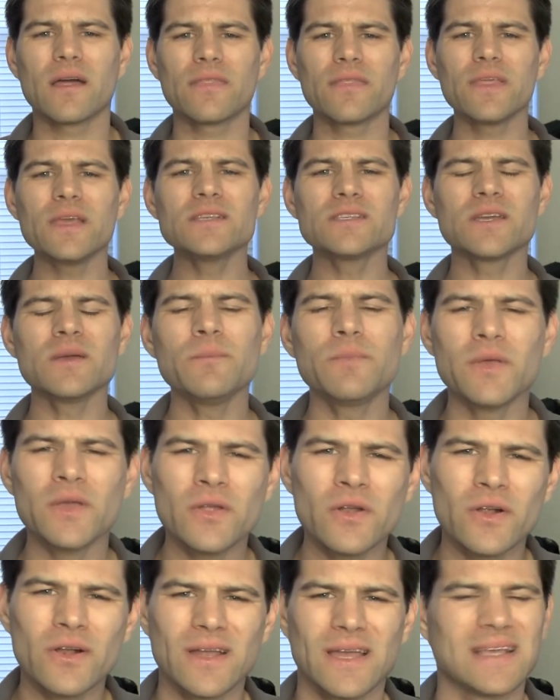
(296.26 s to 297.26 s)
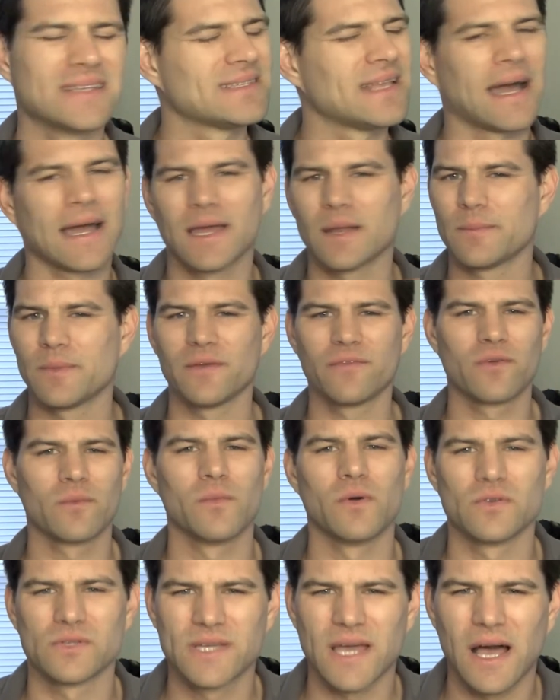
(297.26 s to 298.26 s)
This computer is not going to be for
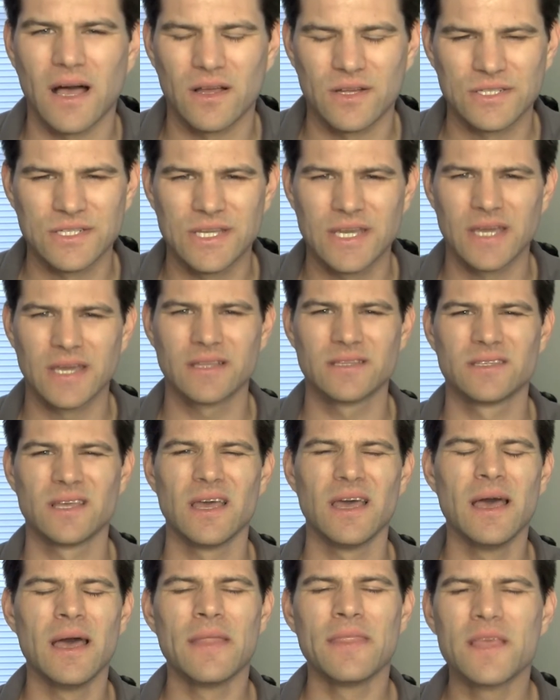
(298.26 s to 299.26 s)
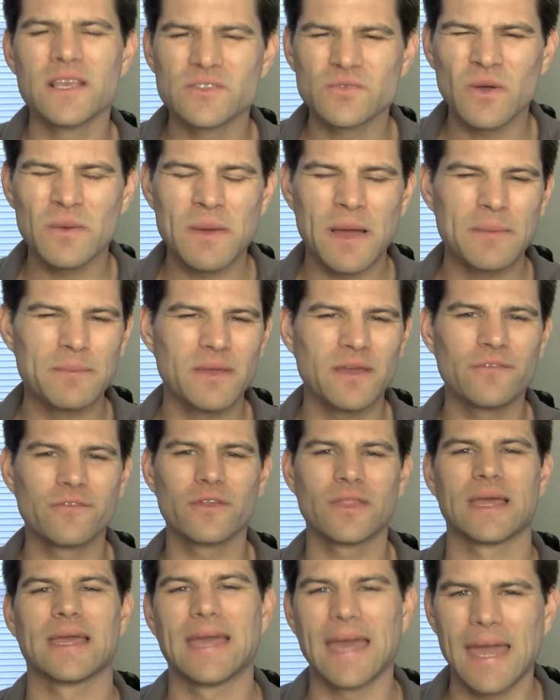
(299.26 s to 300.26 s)
most college kids. This one might be
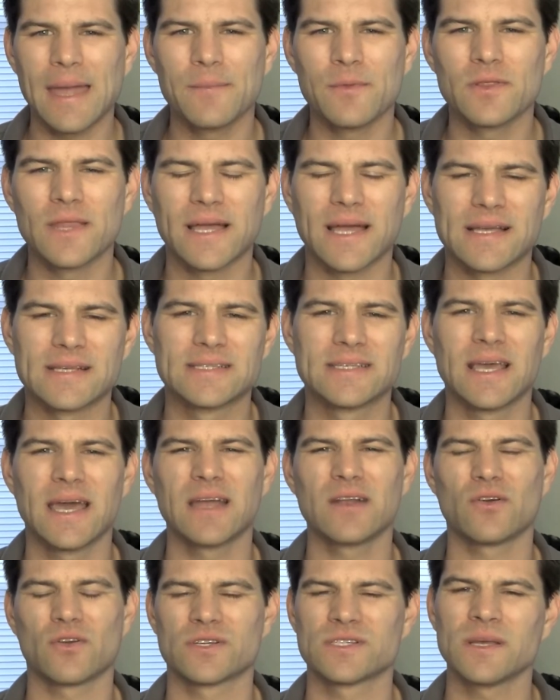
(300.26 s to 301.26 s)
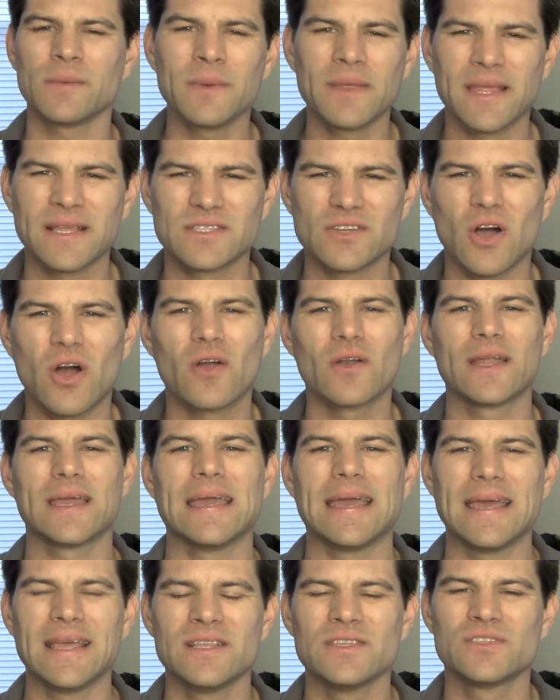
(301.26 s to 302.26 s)
for the gamer, like I said, or somebody that's
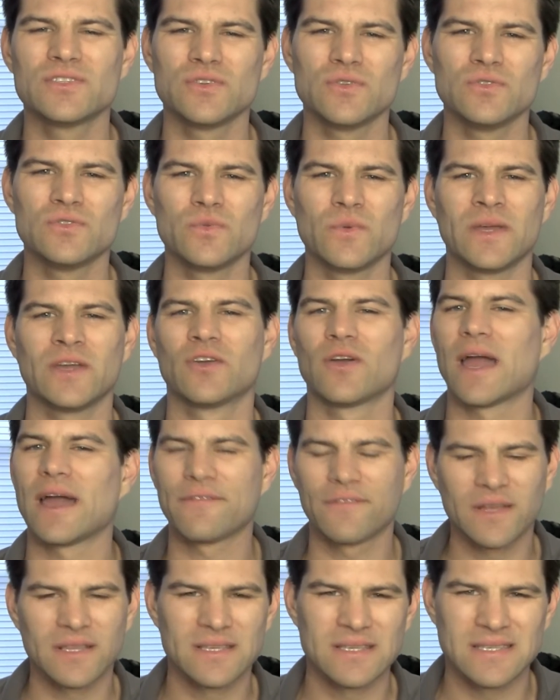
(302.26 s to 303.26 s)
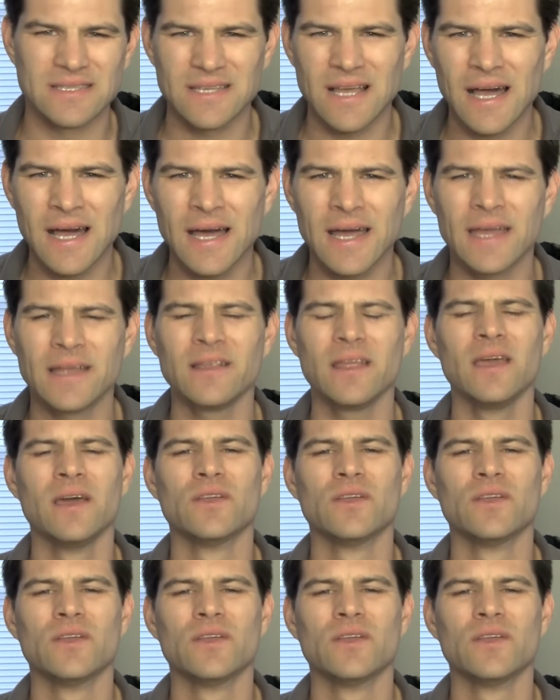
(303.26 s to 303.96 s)
already into doing graphic design,